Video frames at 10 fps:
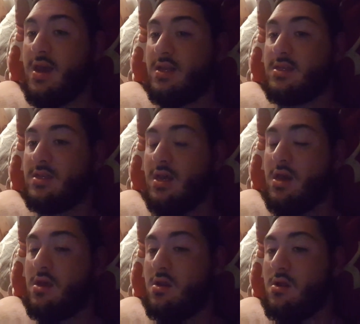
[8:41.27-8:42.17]

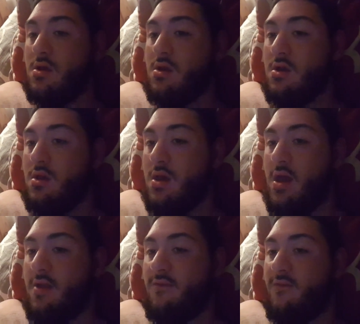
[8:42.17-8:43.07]
headset,
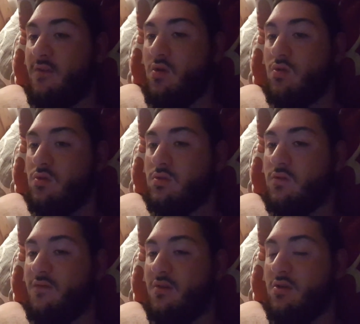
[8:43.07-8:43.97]

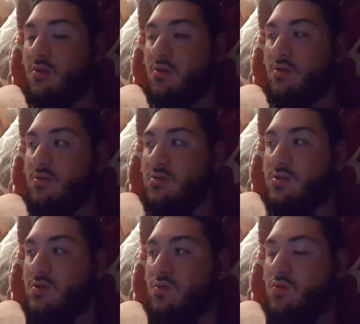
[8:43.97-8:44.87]
headphones for
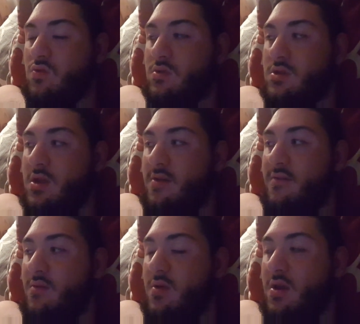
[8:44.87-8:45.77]
school and
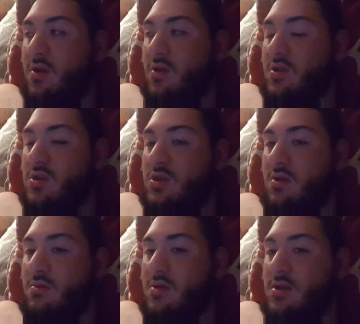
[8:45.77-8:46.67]
stuff, and when I go to the
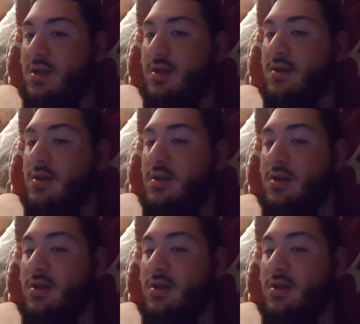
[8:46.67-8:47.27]
gym and shit.